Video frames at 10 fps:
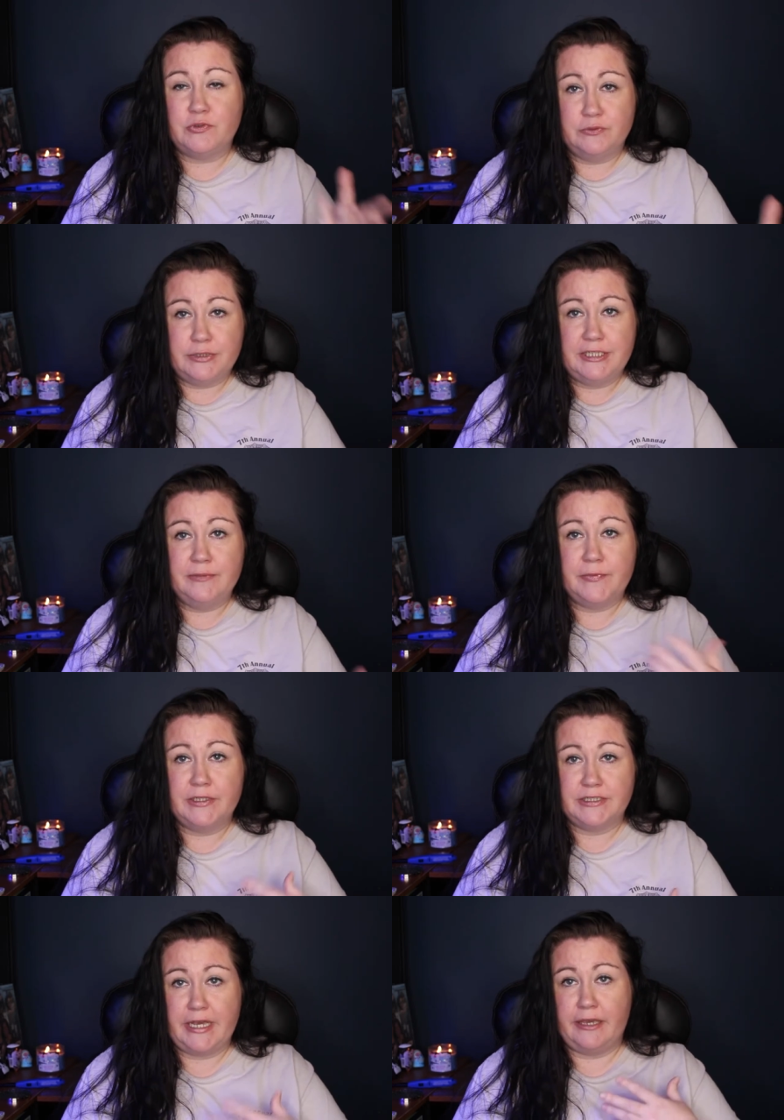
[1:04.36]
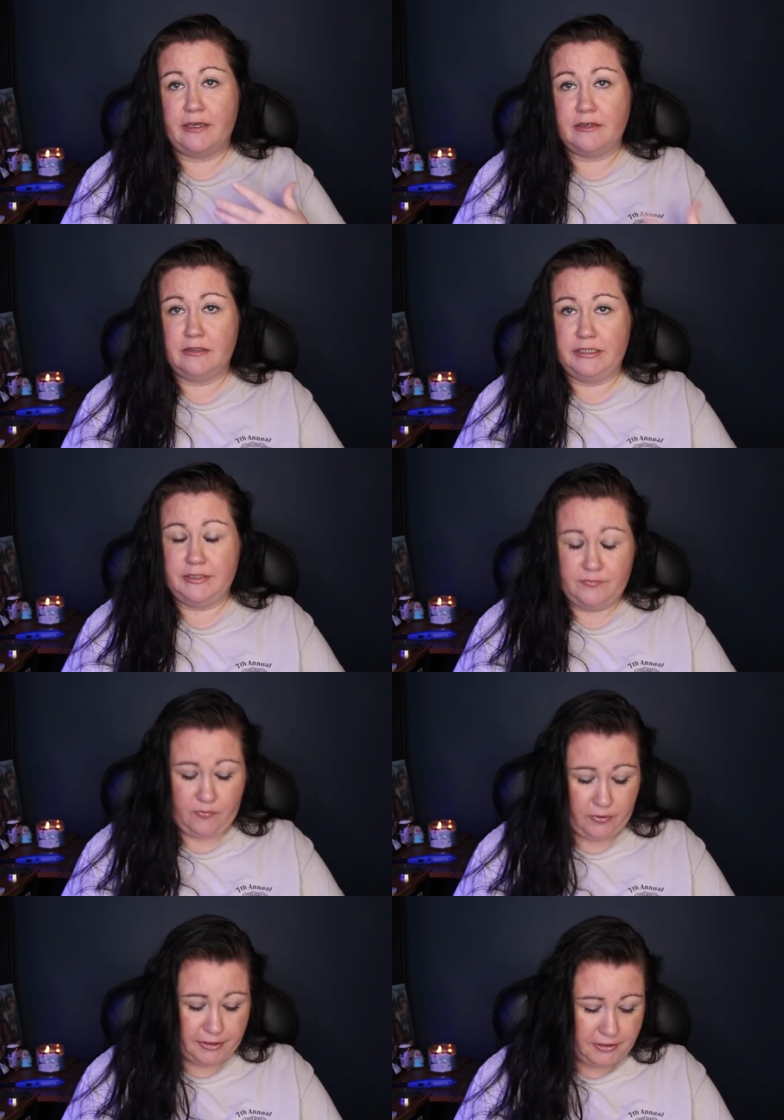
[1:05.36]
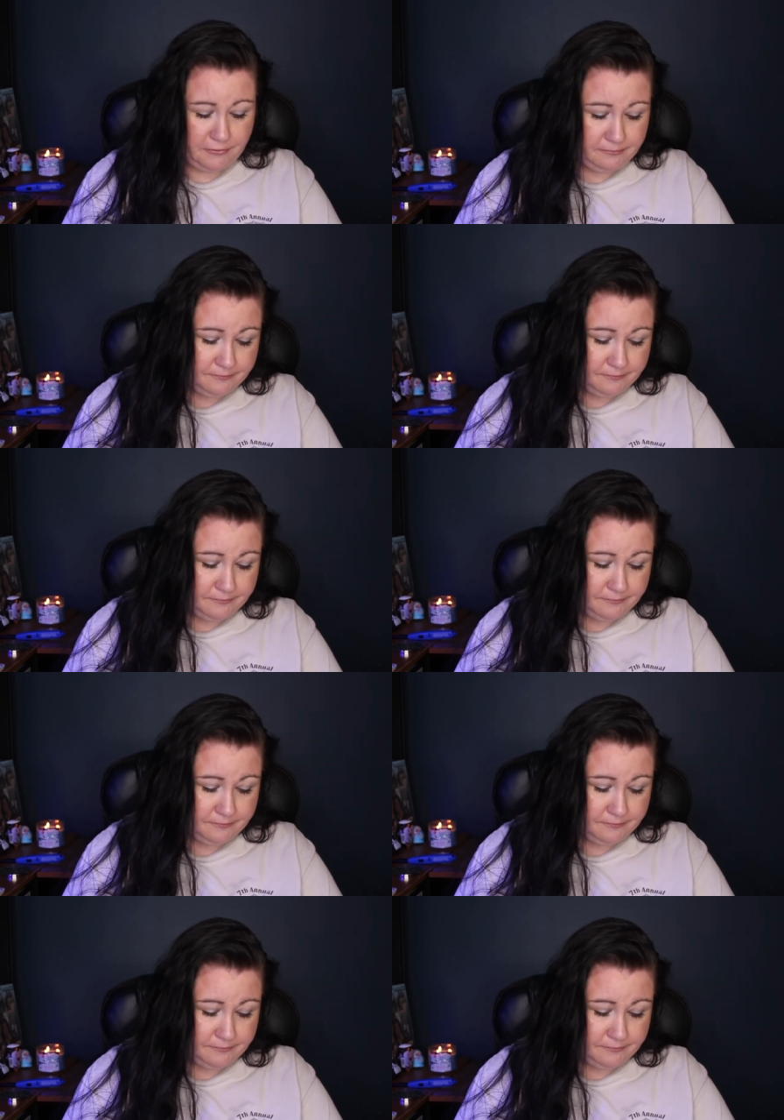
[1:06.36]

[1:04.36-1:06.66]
to keep the tank clean for you.